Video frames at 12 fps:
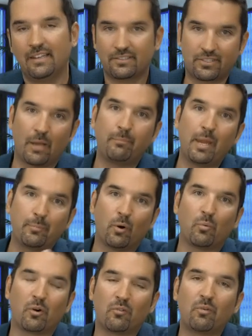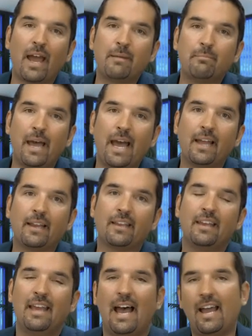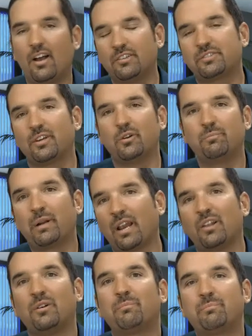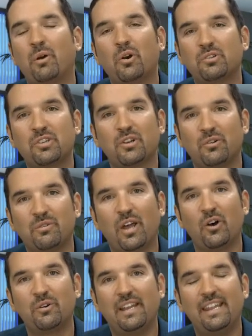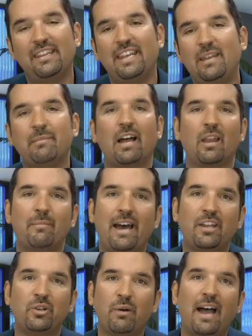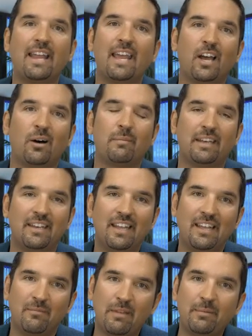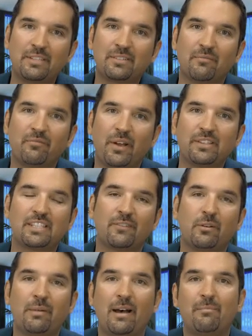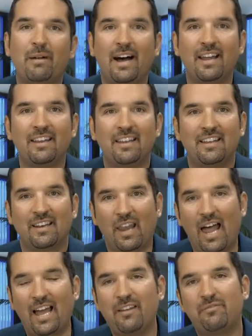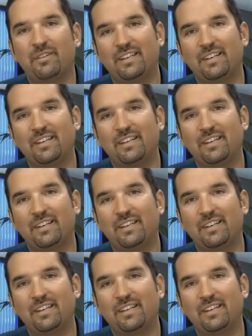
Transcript: Some people will write back. I also put a little personal note in the email about who I am and maybe some fun stuff about my life.